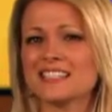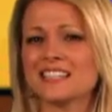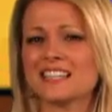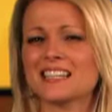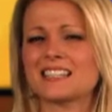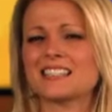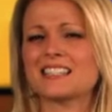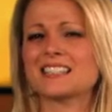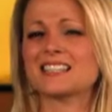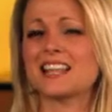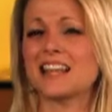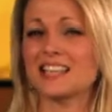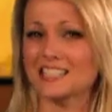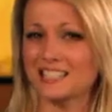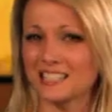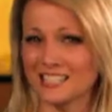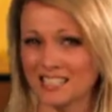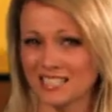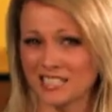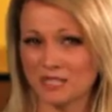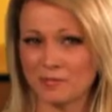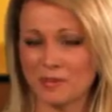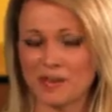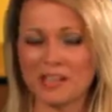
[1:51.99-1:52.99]
excites
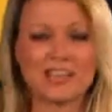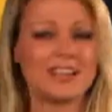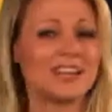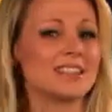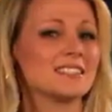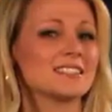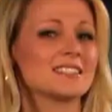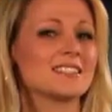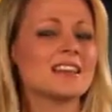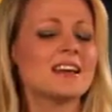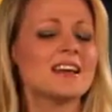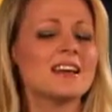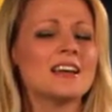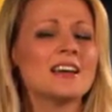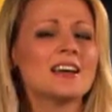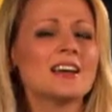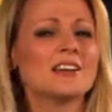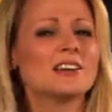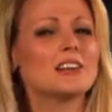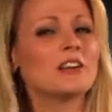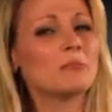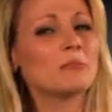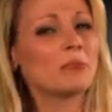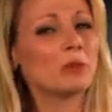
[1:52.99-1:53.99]
us because,
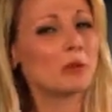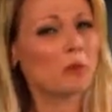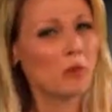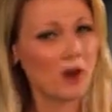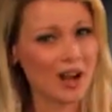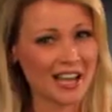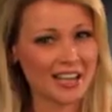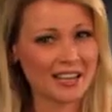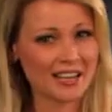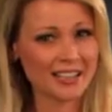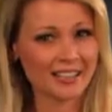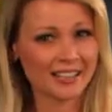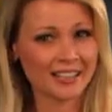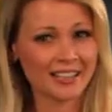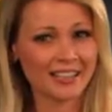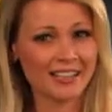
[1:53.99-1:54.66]
number one,